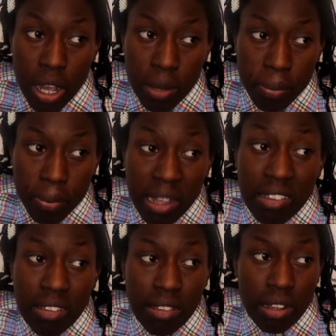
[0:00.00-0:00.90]
up, my
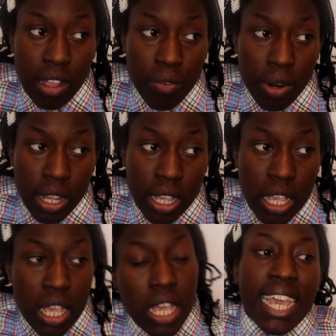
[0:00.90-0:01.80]
sisters and I, right,
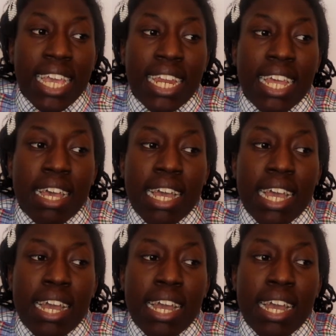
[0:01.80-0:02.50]
in